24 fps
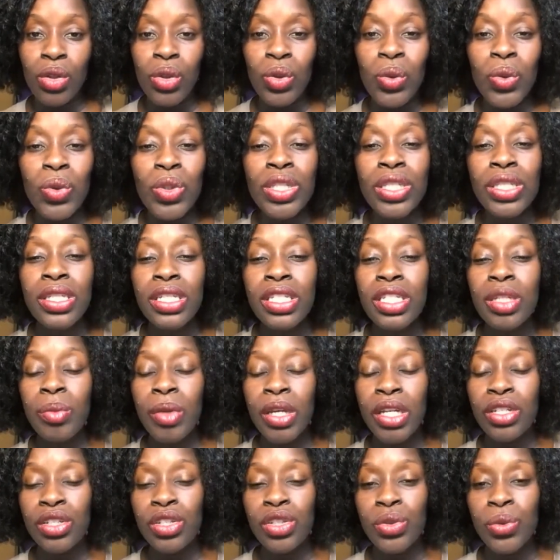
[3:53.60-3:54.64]
You just need to
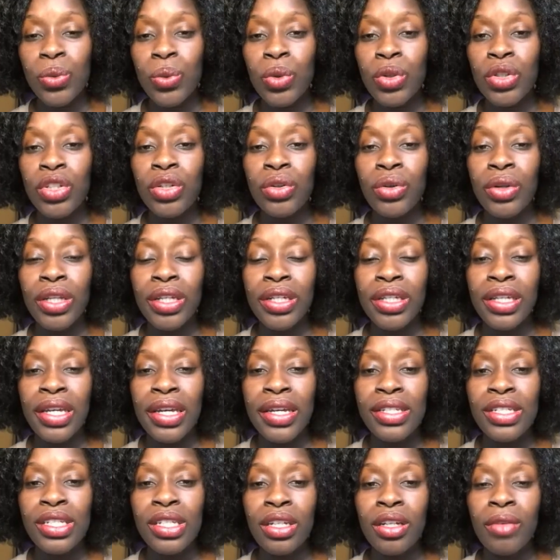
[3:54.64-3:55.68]
make sure you're
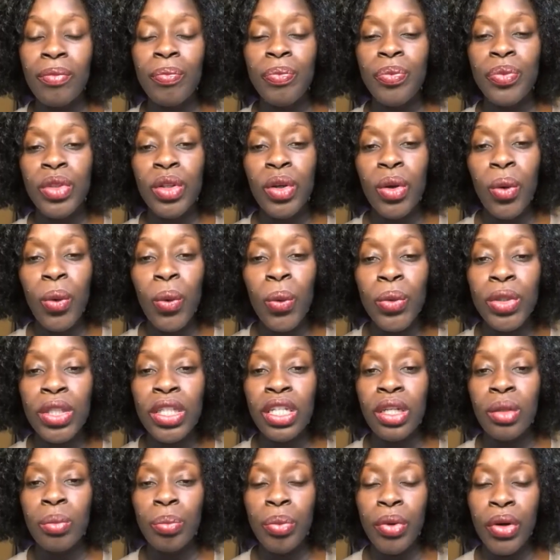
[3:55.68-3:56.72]
engaging
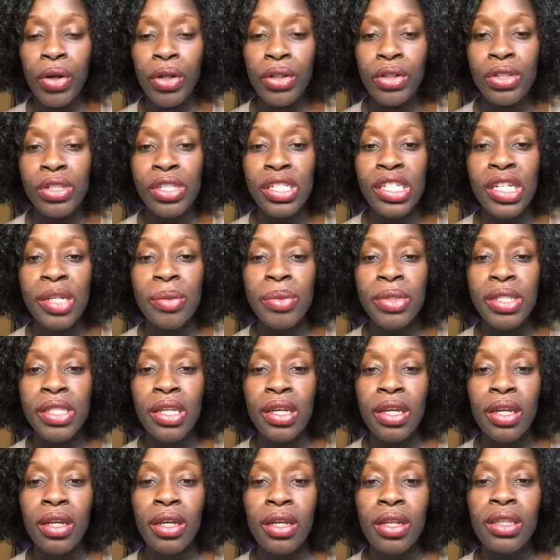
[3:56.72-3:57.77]
only in partnerships
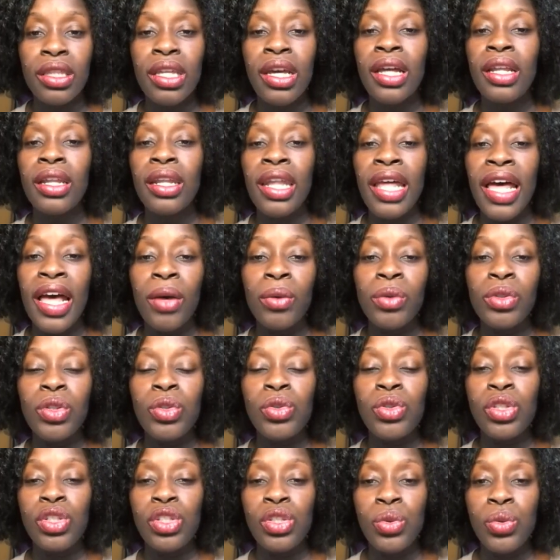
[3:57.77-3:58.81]
that allow you
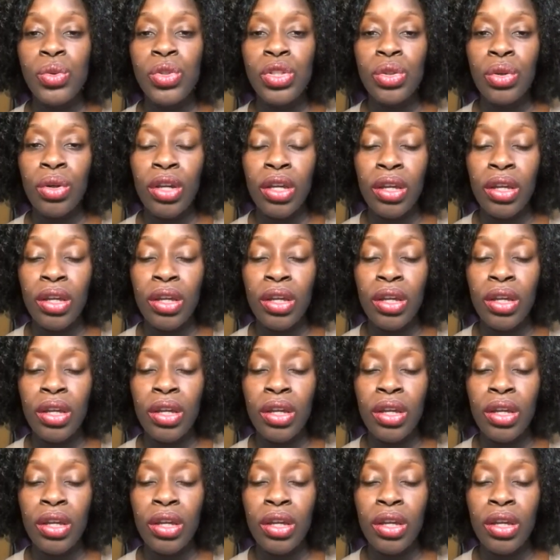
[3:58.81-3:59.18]
to use your